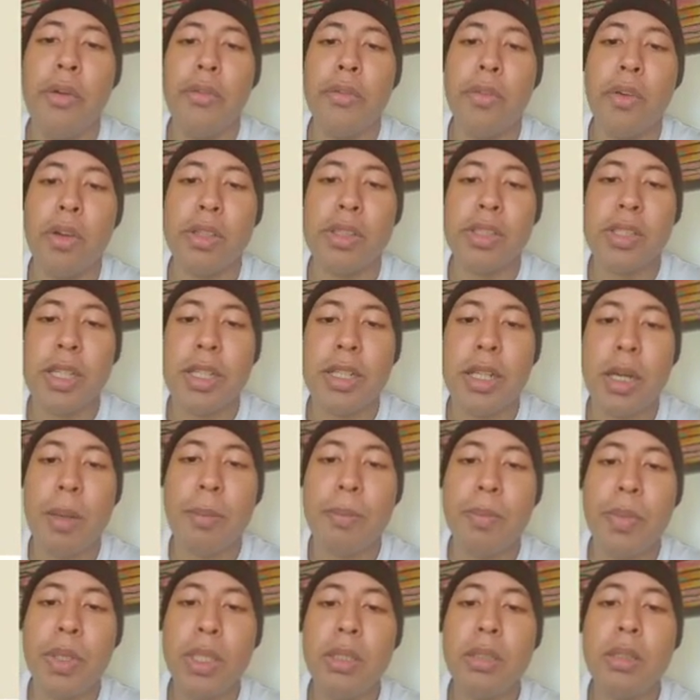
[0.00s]
For stud
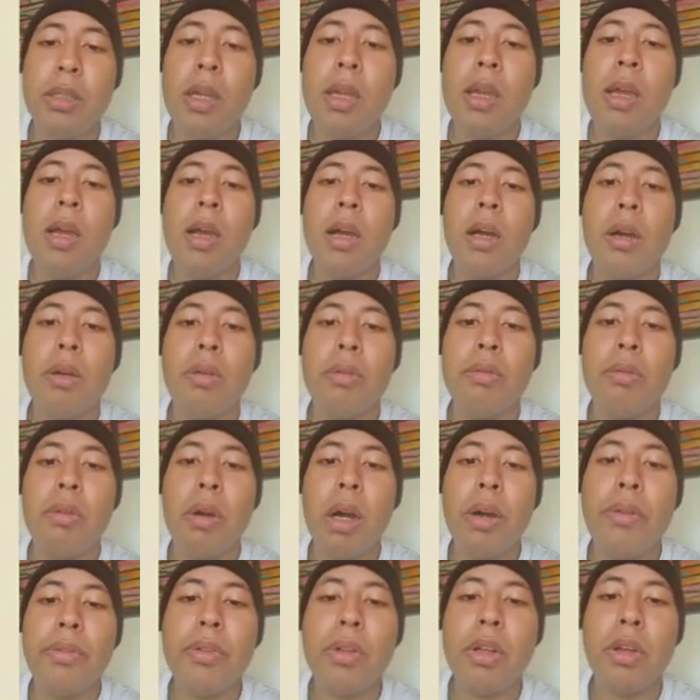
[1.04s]
damper, a
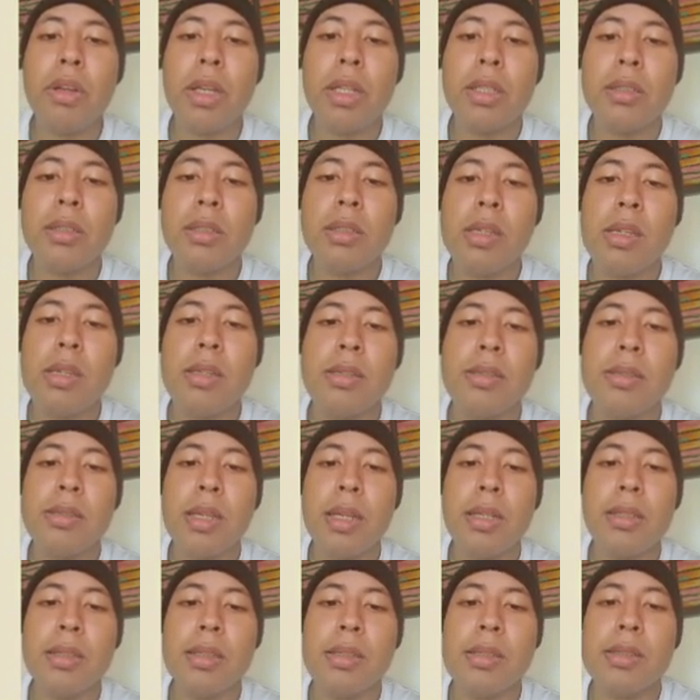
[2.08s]
valve located
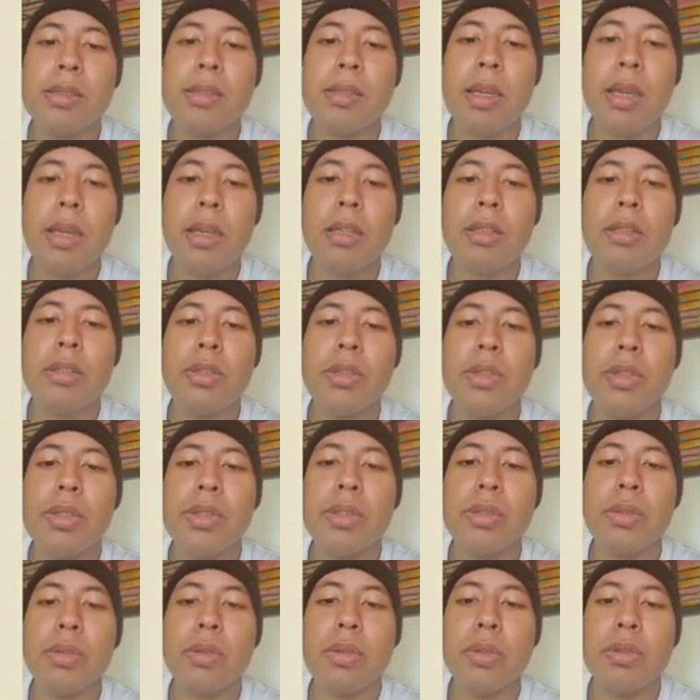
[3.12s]
inside the stud
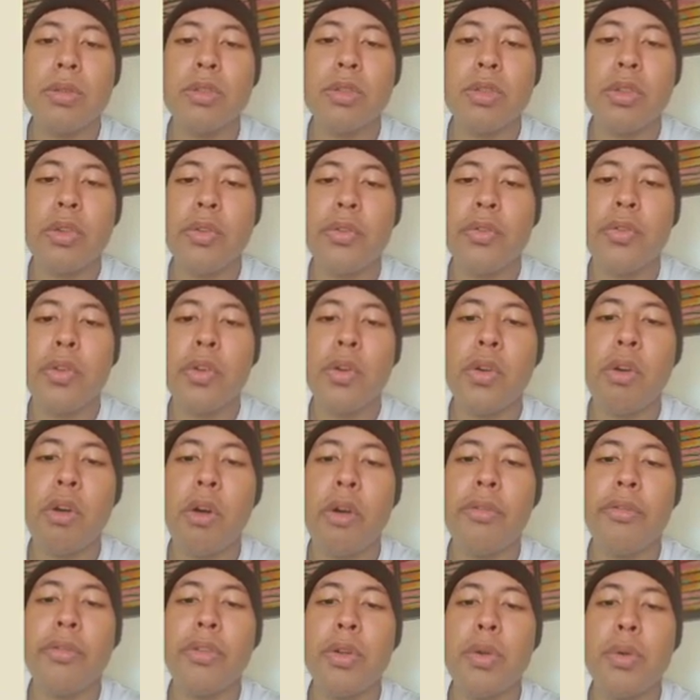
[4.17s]
used to control flow
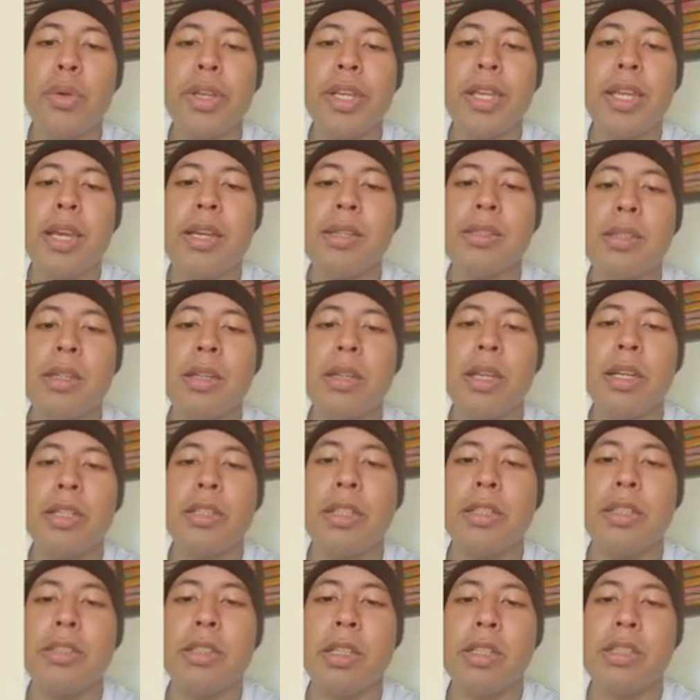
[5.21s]
of fluid gas and
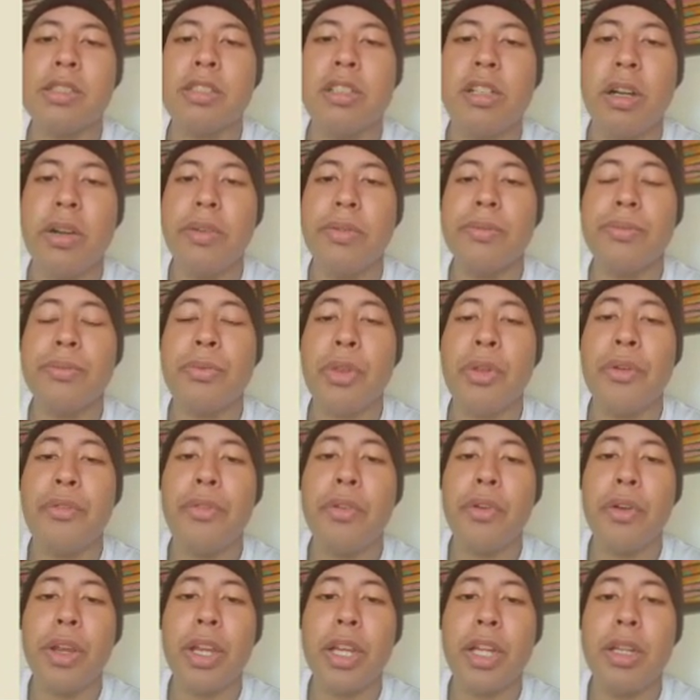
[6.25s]
adjust draft.
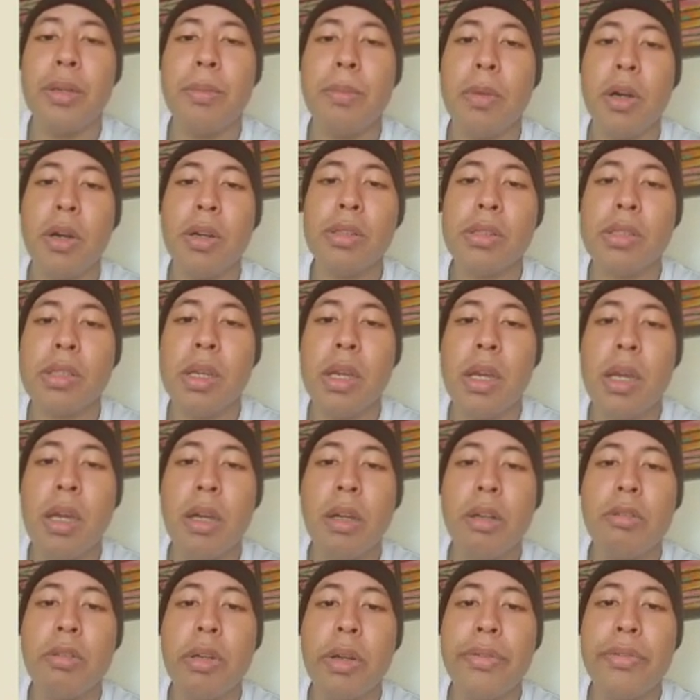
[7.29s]
For header box,
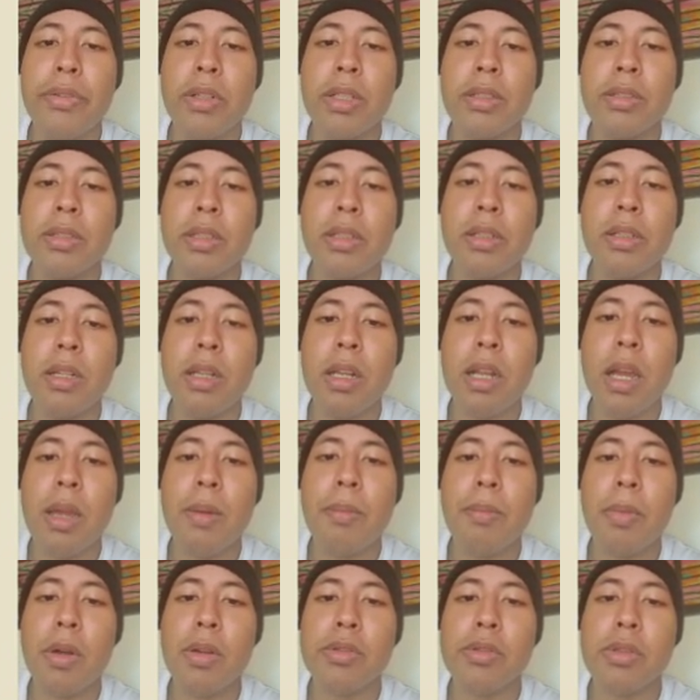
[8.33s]
a refractory
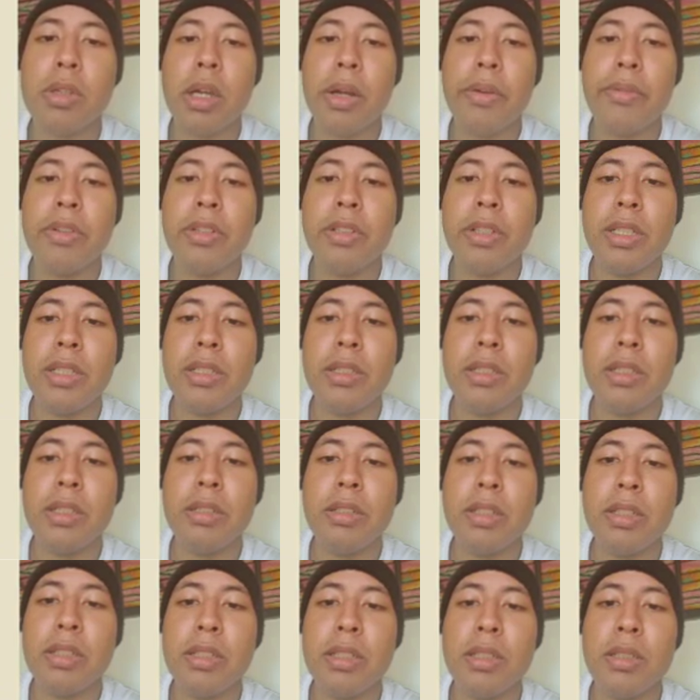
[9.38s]
line box covering the
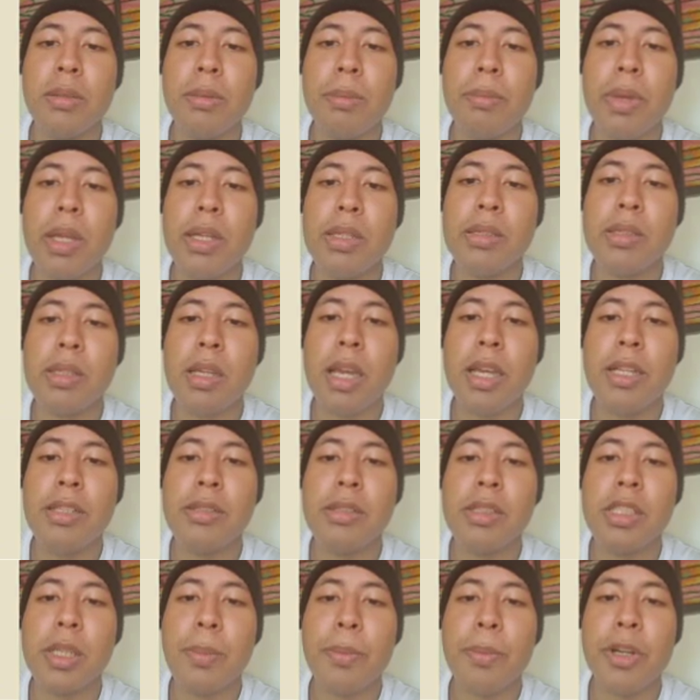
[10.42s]
return bands
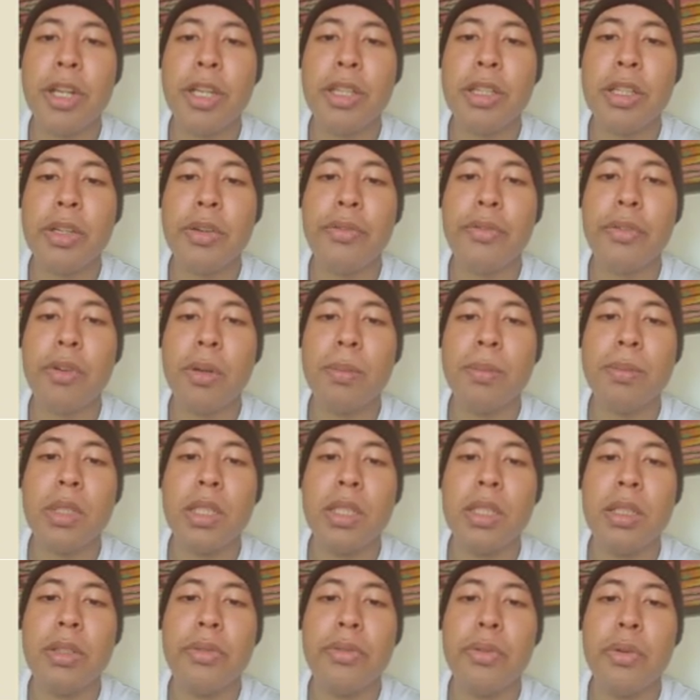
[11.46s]
and separated from
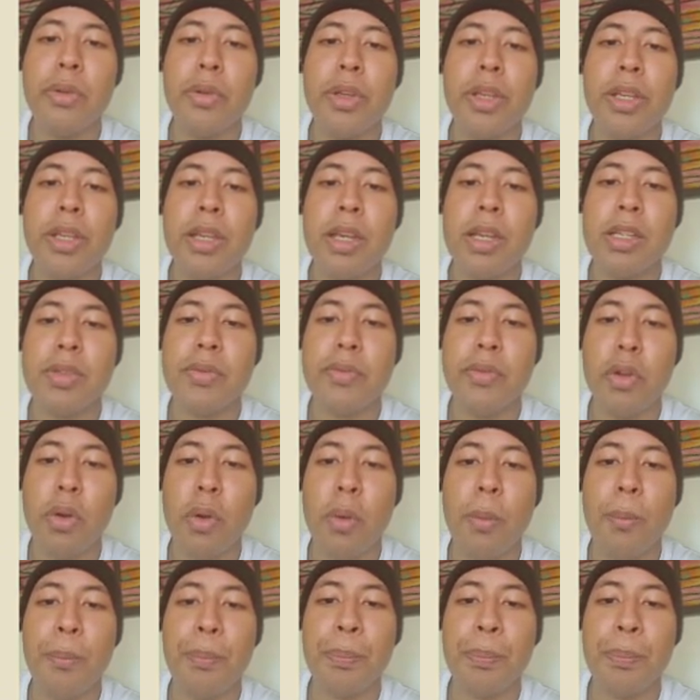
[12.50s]
the fluid gas flow.